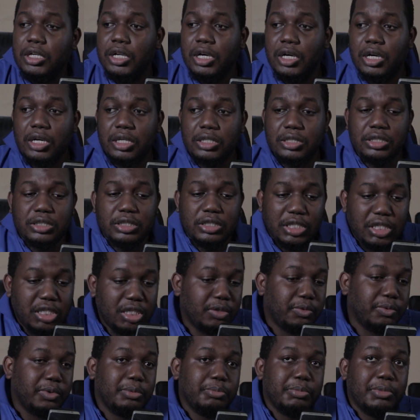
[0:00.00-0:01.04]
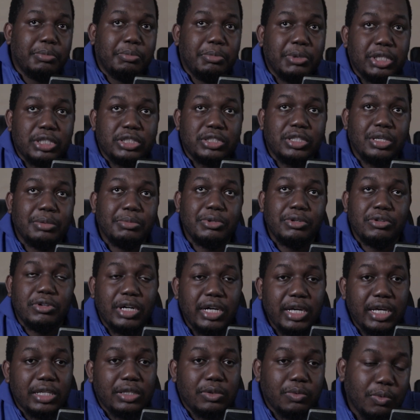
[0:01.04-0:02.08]
nah deal with me, mix them the
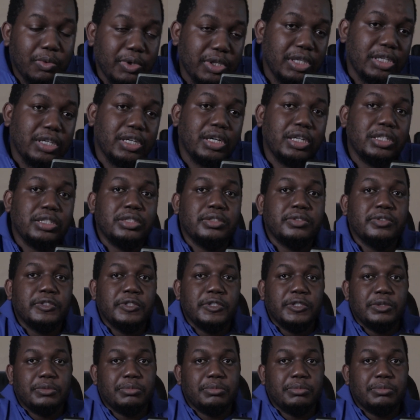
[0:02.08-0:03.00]
right way, and